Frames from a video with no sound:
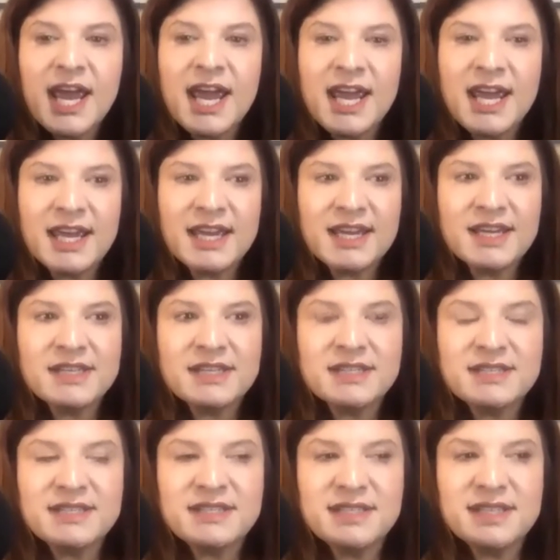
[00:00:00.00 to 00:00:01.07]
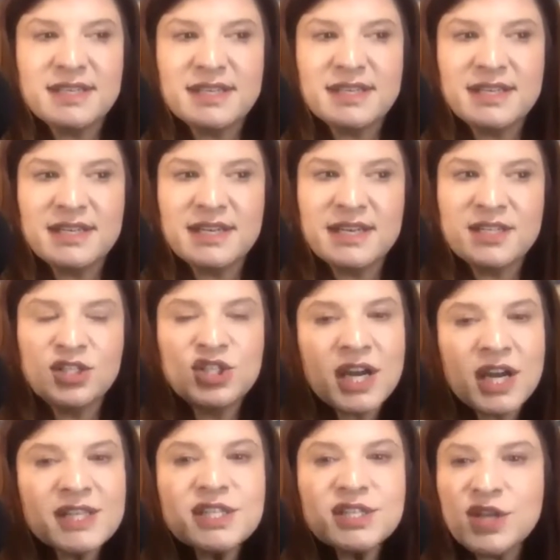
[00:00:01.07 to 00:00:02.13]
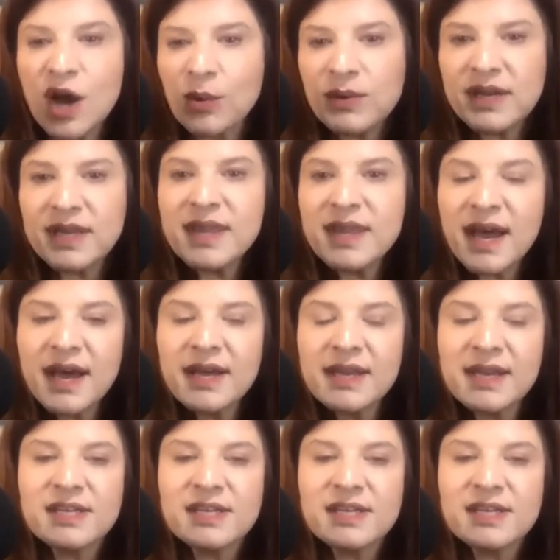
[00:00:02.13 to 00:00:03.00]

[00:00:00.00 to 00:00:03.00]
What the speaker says: And just knowing that,